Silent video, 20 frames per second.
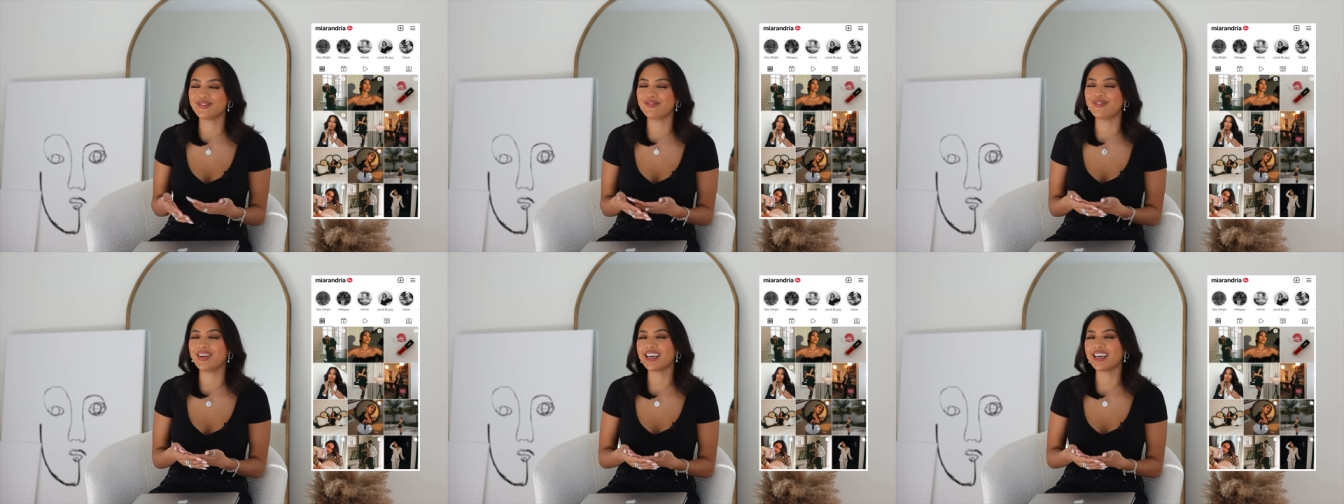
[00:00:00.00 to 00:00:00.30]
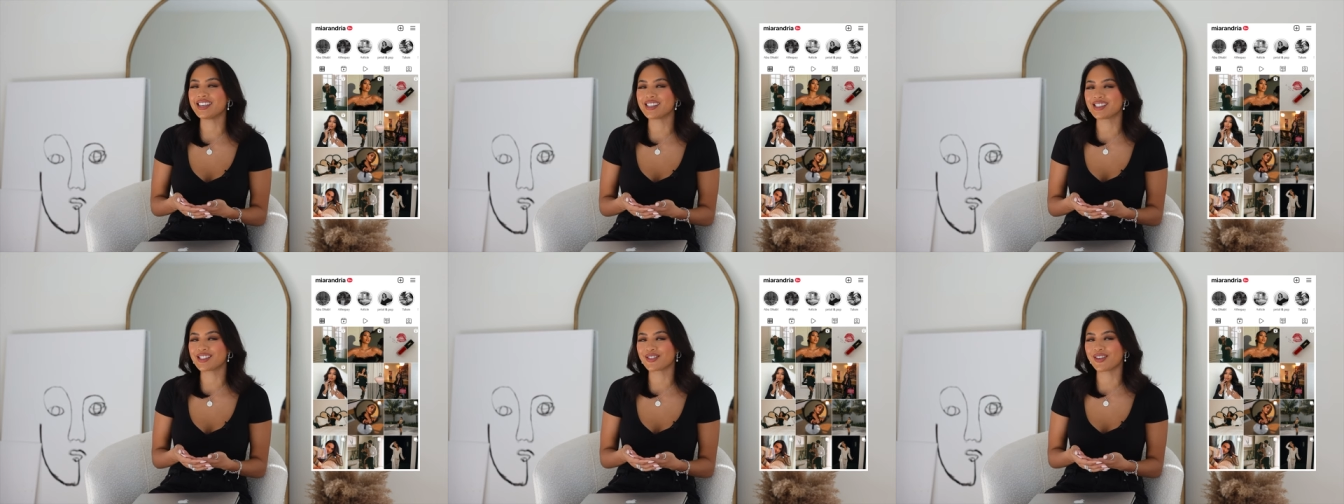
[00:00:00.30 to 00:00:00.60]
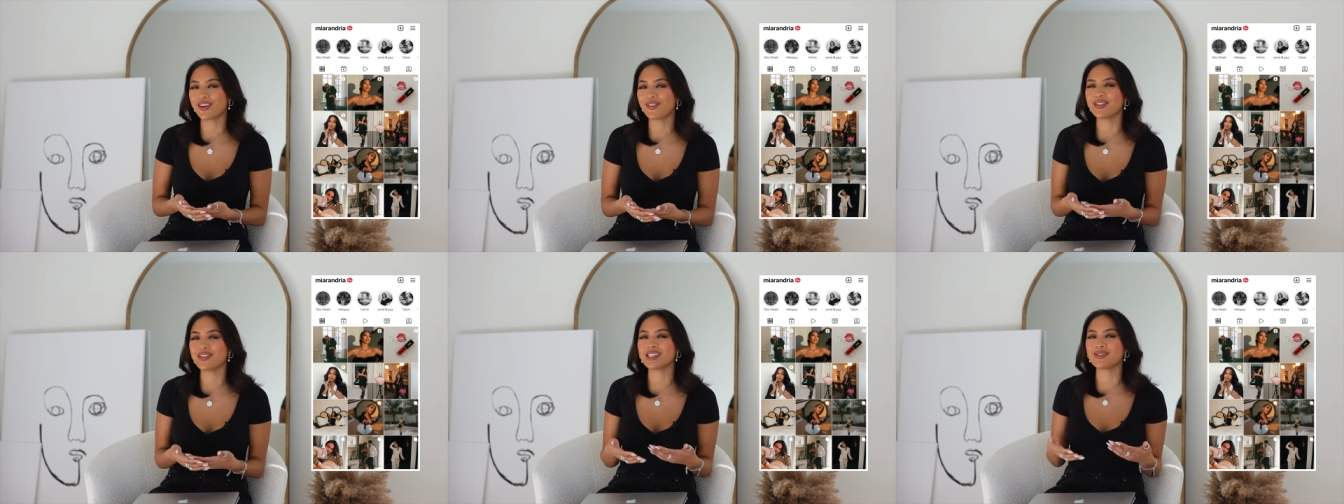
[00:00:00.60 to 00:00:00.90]
My
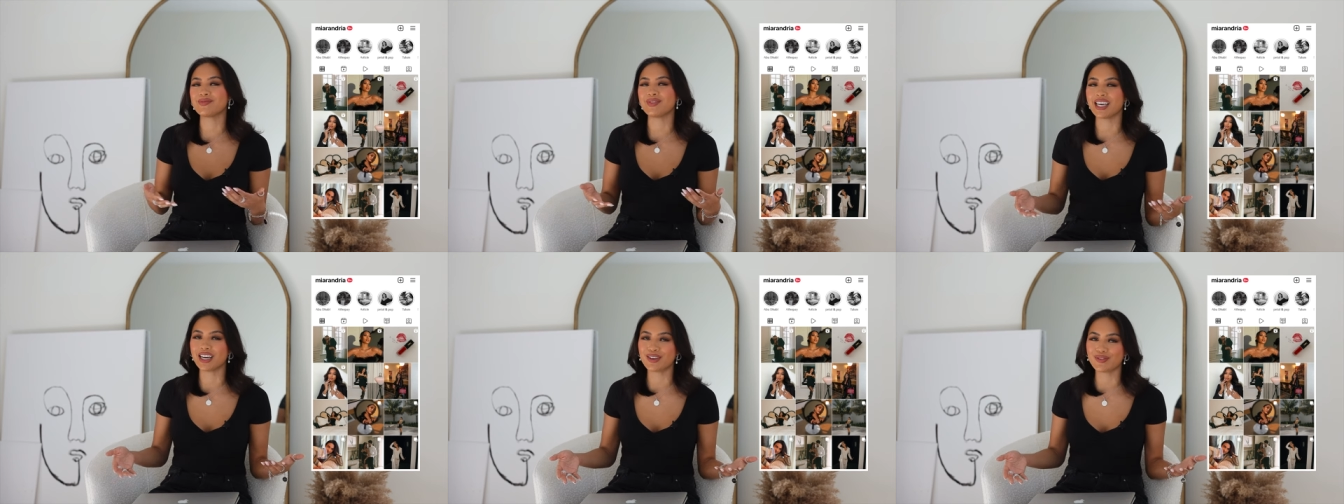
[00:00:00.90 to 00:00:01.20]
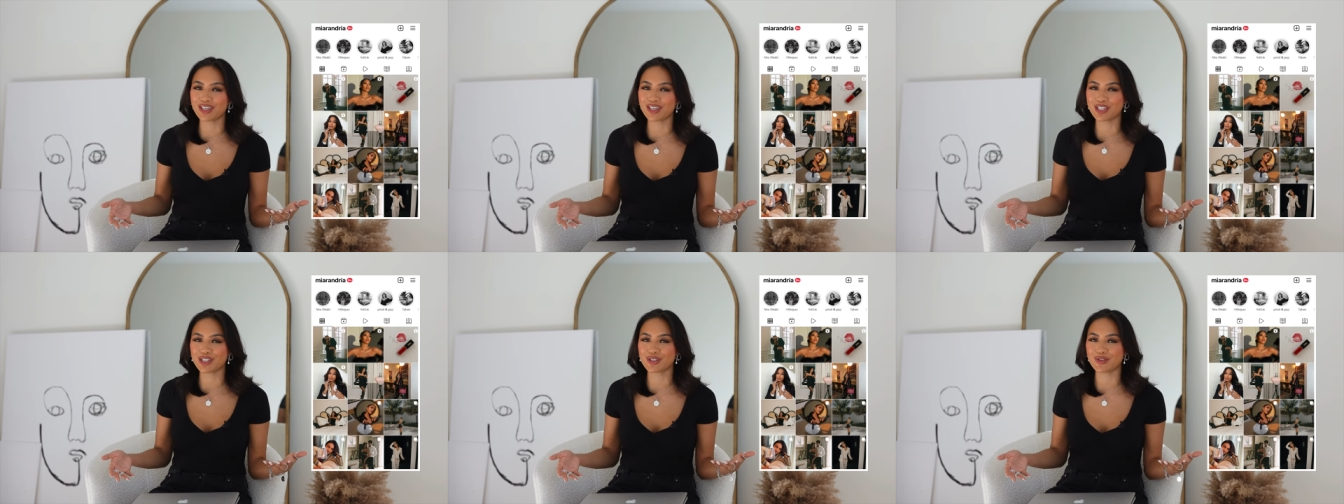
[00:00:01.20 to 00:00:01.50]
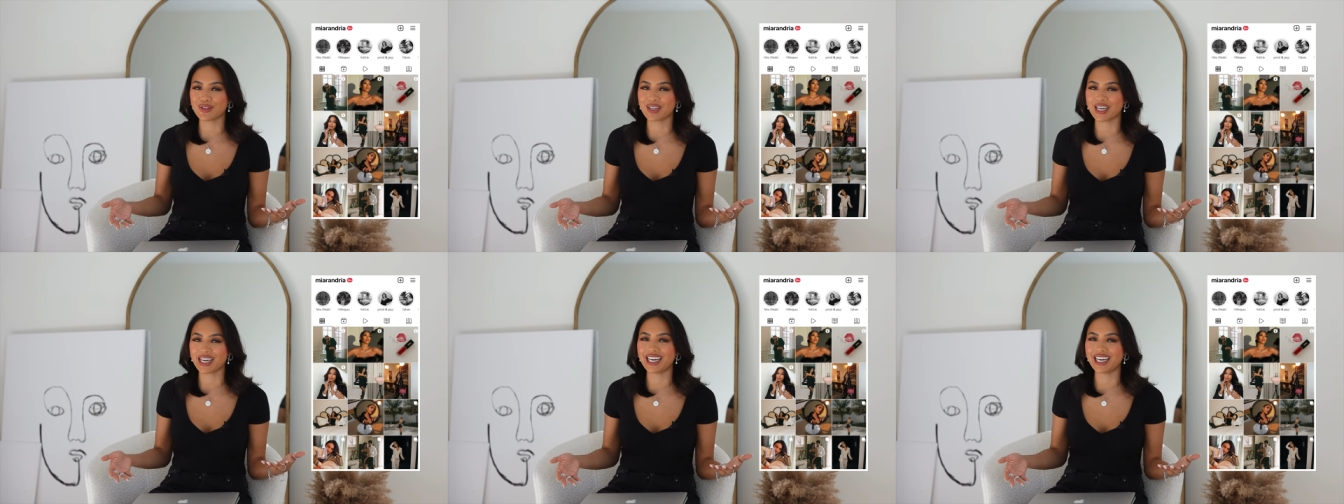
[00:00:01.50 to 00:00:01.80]
Instagram is Mia
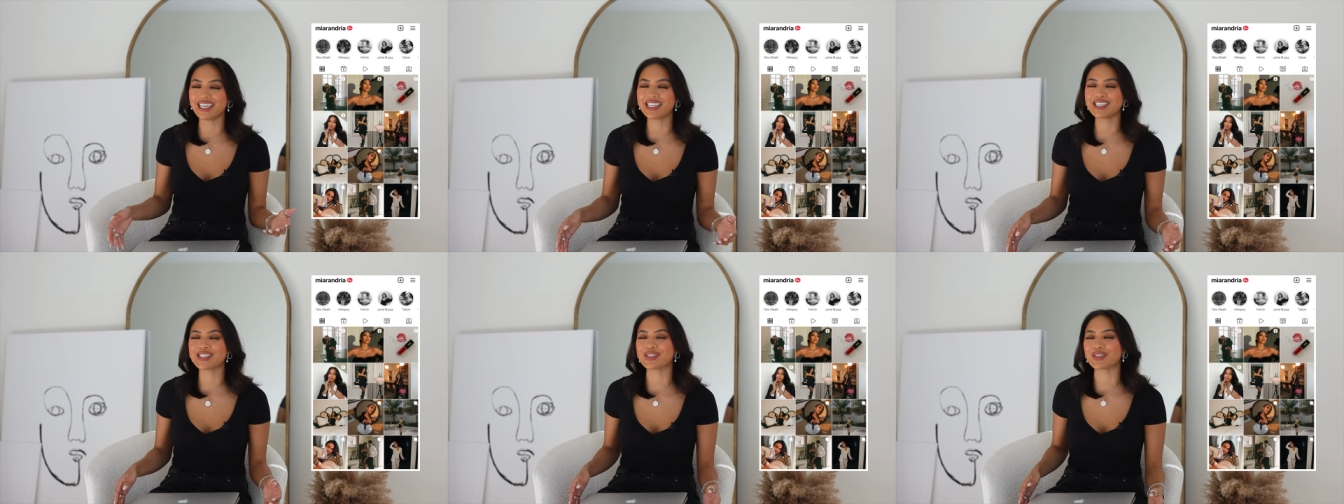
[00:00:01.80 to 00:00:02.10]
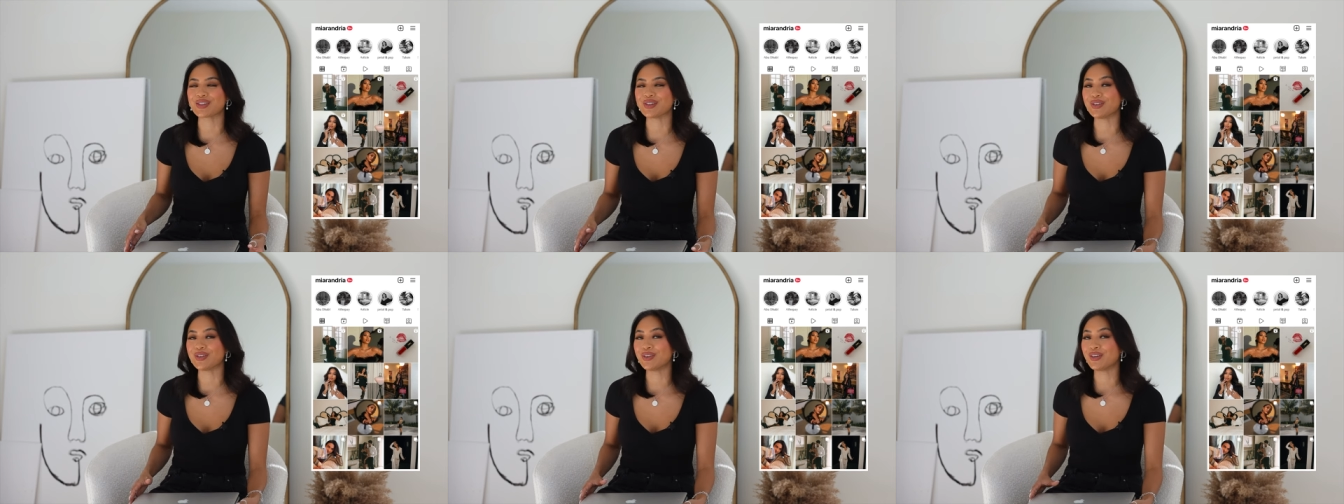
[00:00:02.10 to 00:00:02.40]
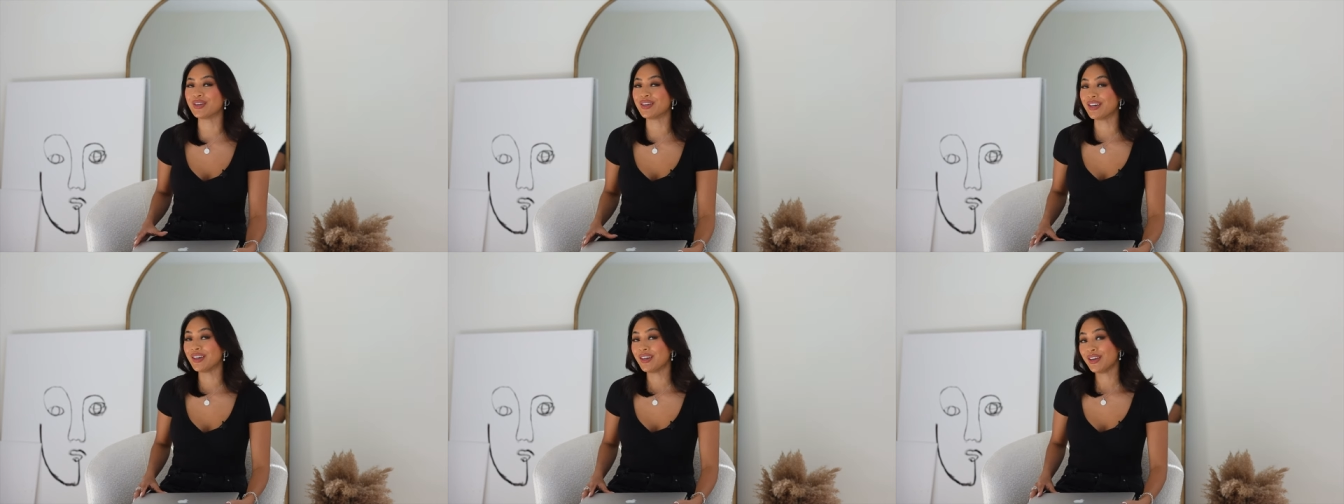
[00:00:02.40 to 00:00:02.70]
Randria, so
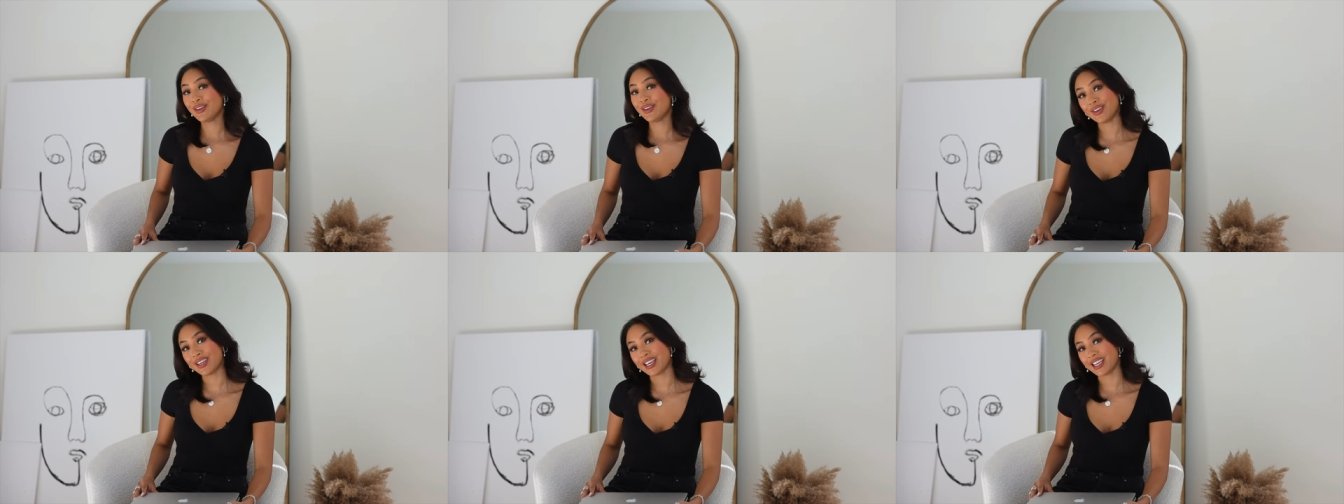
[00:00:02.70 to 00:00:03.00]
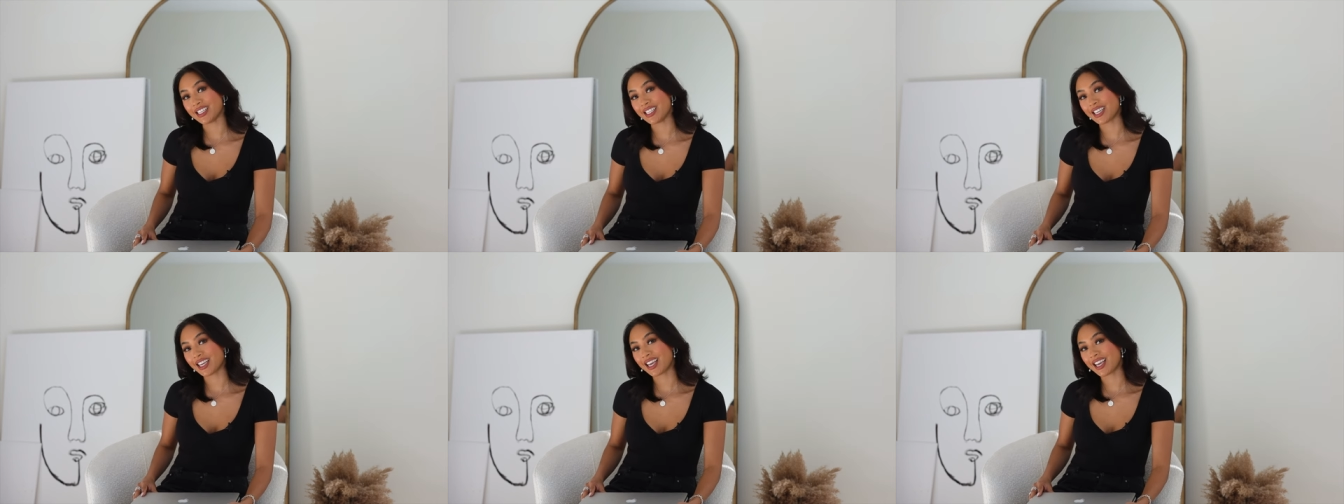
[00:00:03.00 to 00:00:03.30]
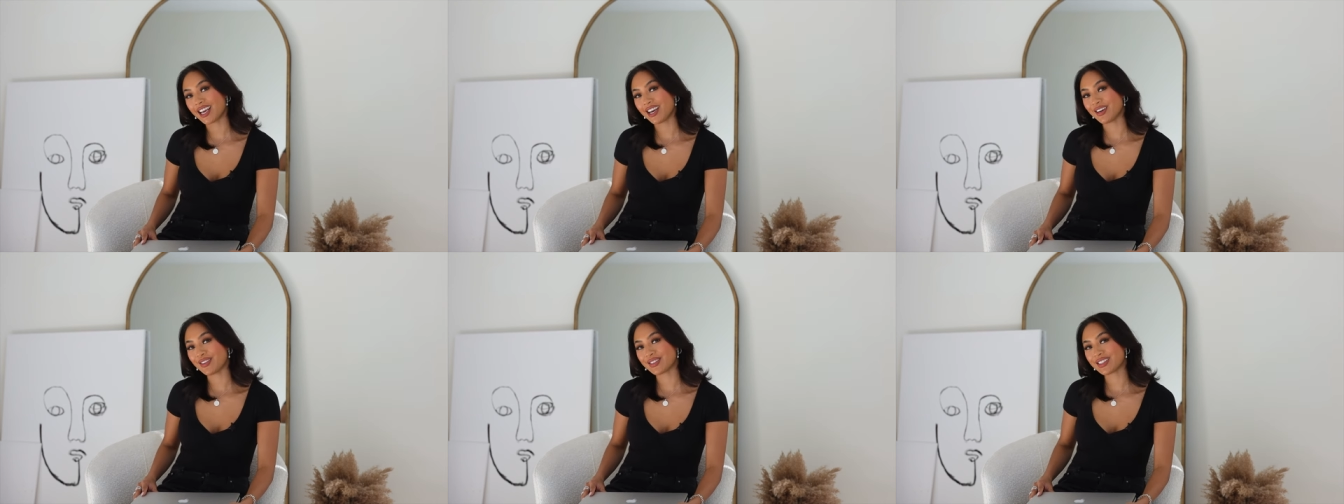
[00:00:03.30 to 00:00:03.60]
you can check
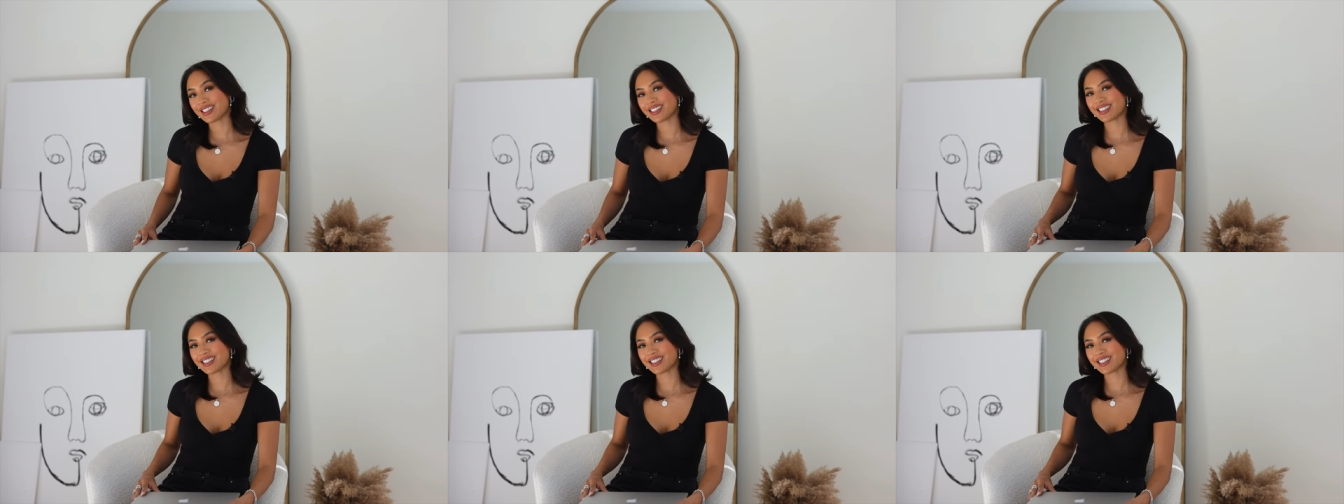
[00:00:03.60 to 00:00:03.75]
it out.